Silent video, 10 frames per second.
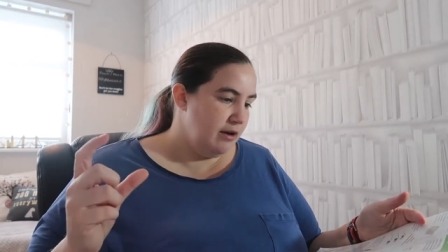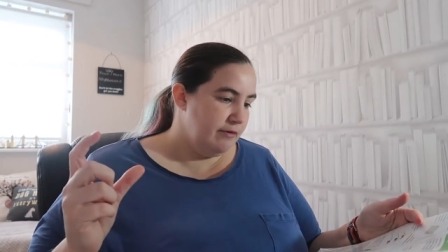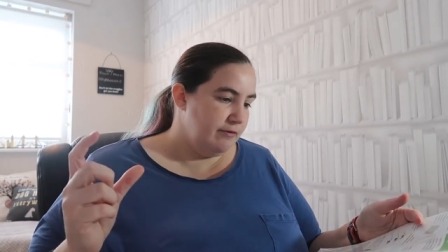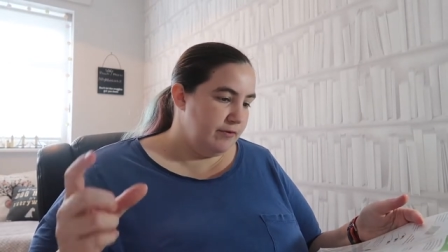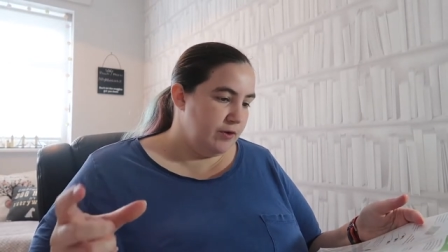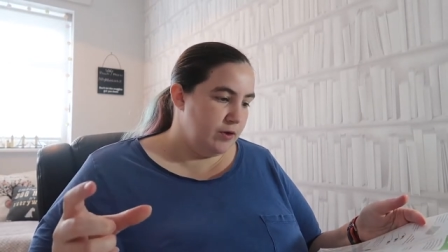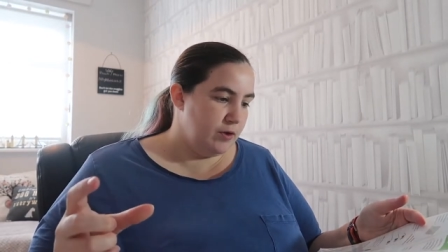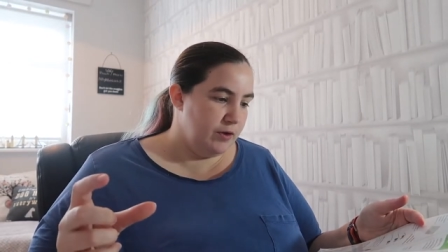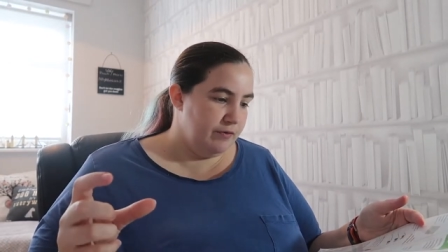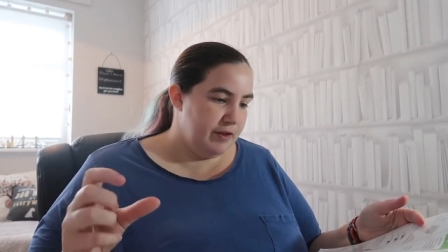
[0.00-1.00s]

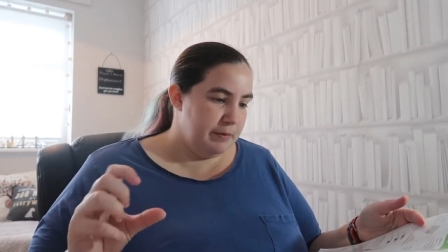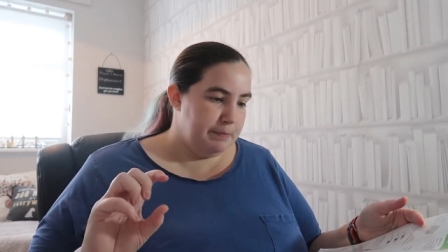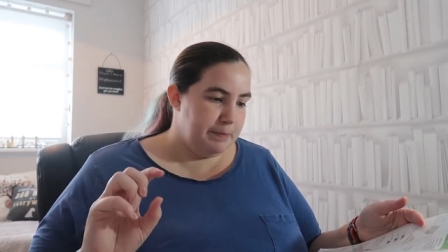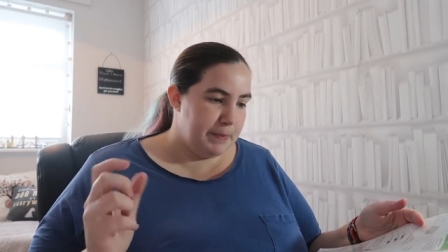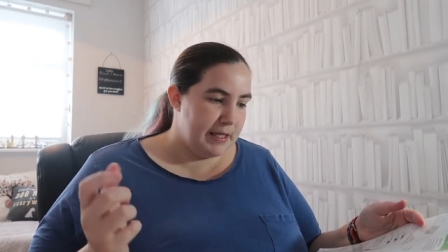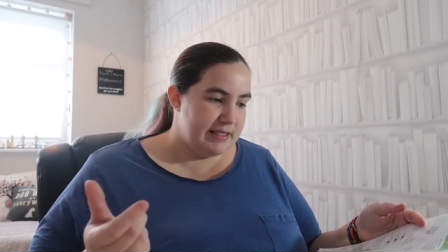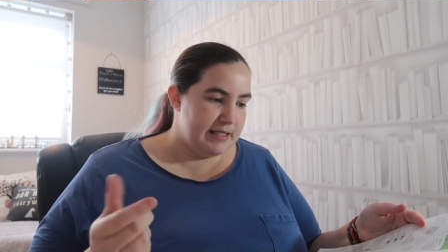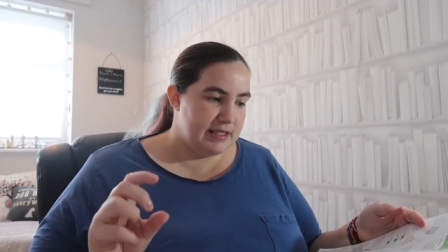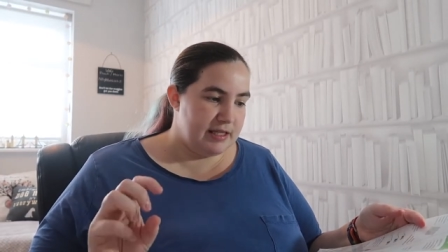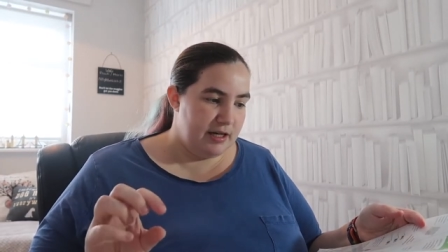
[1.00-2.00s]
four of the
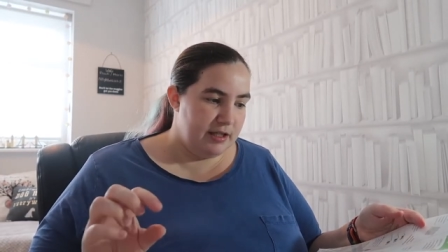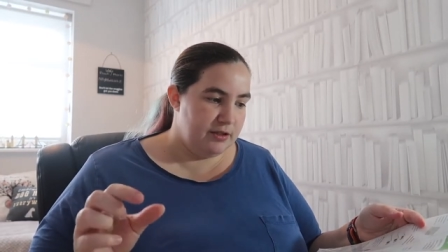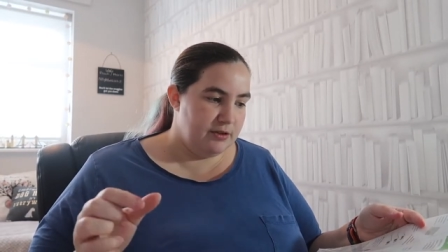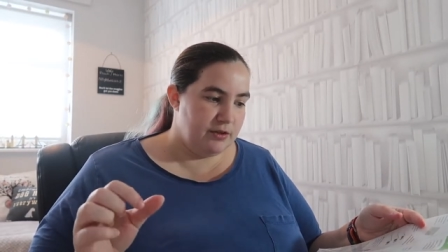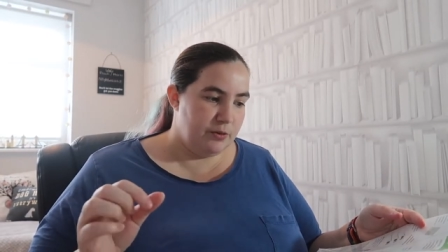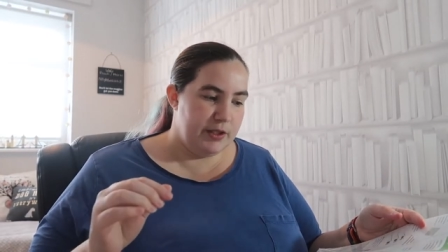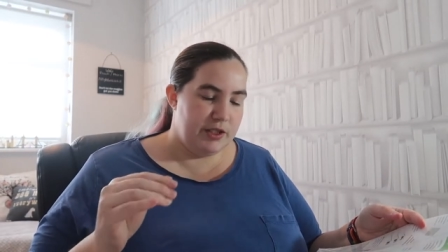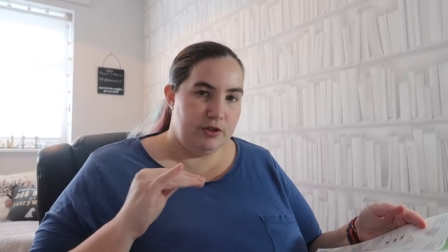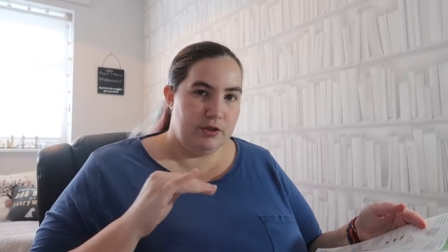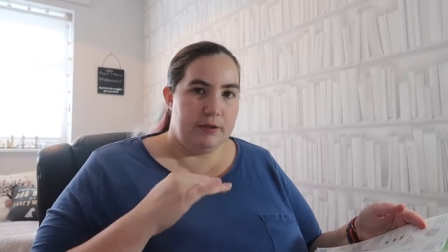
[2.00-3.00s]
basic tiles
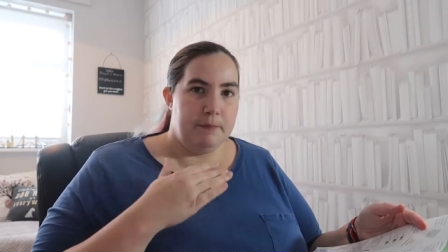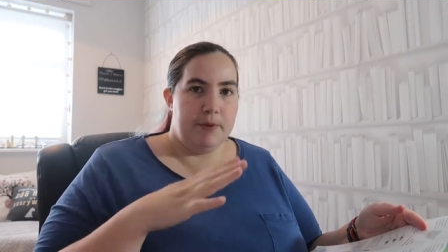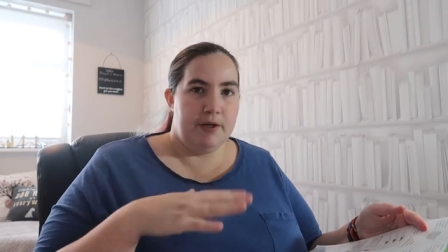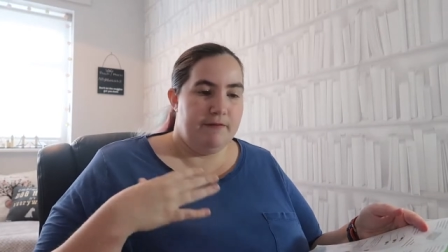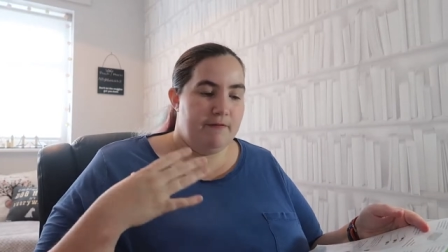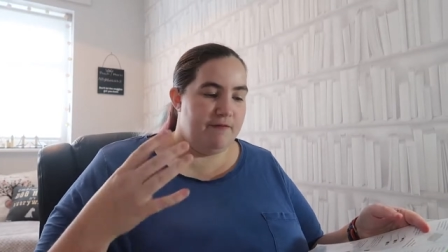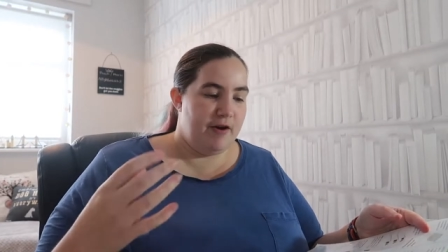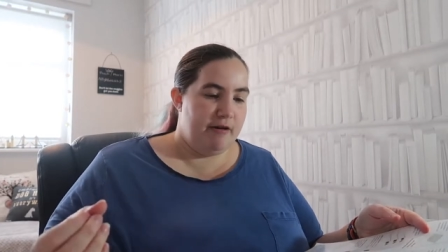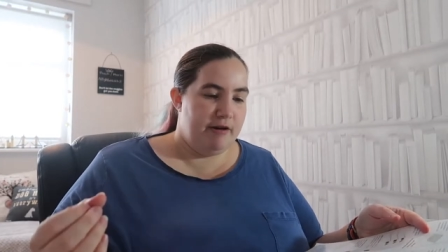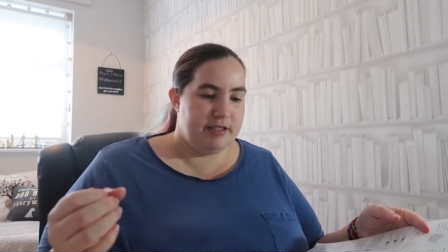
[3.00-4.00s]
which you can put
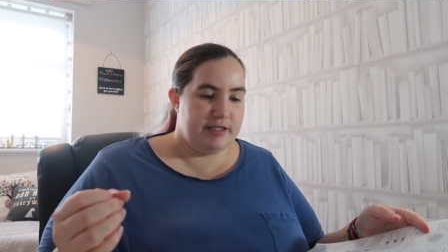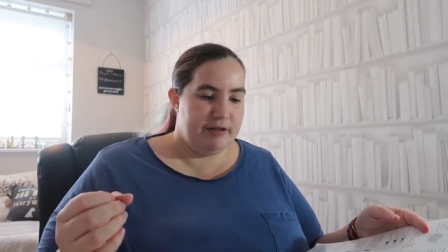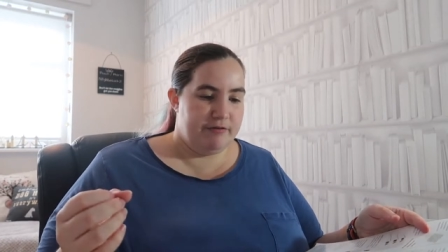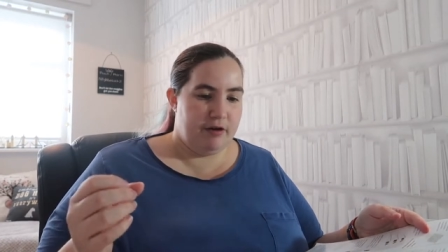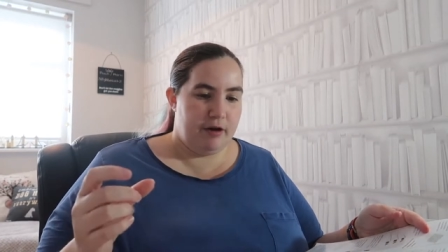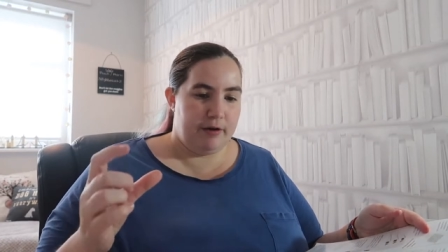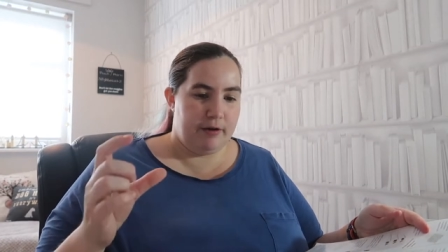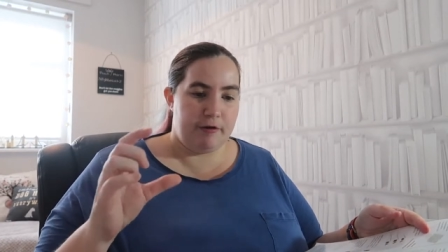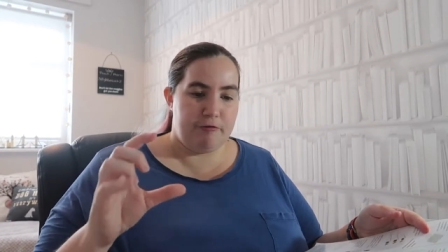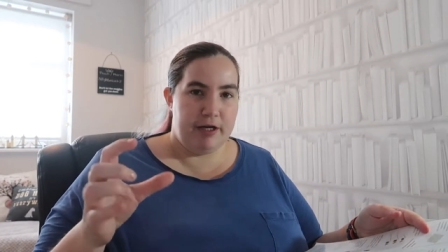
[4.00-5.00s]
various
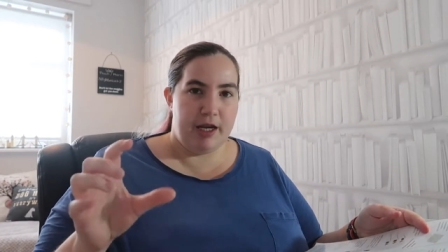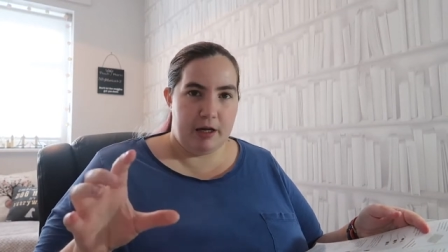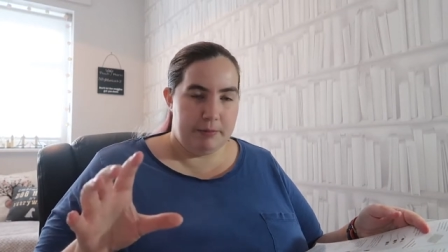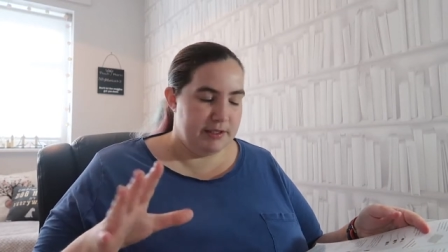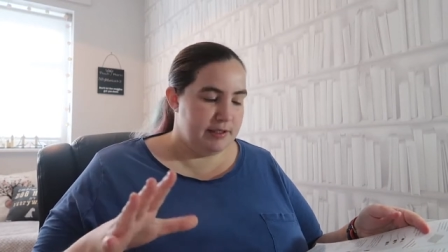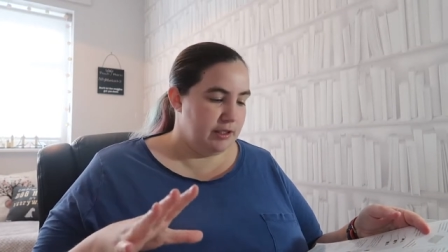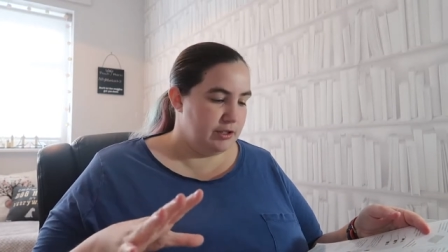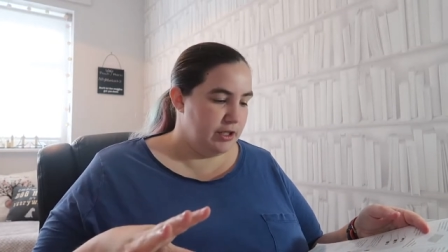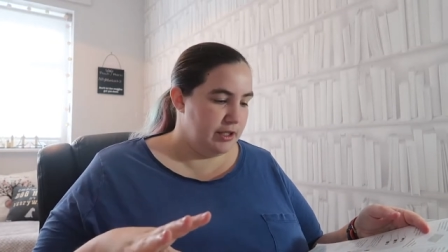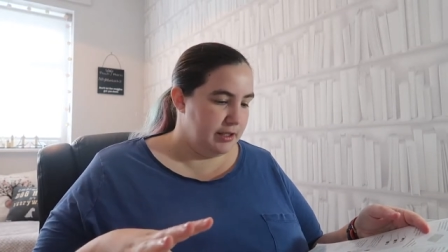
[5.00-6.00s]
different green elements in,
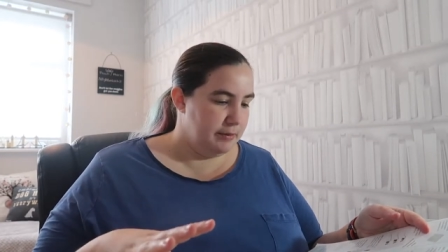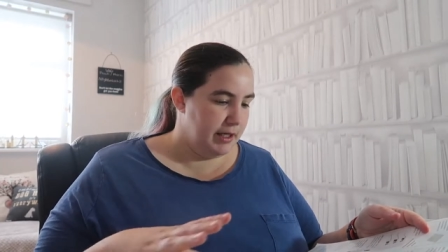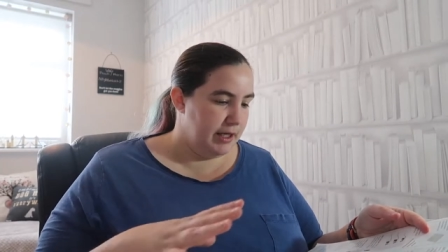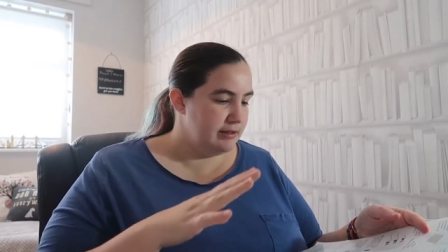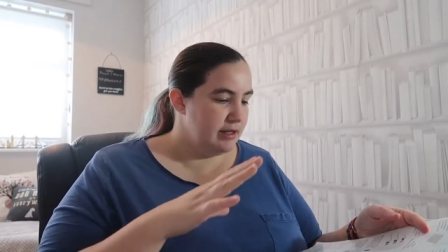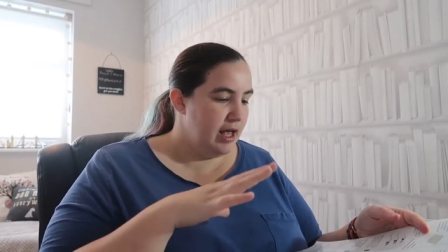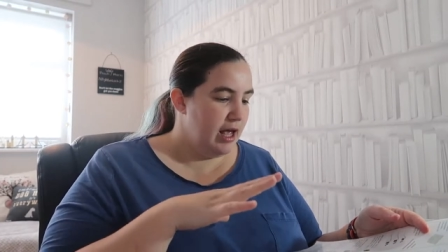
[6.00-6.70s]
I'll show you that in a minute.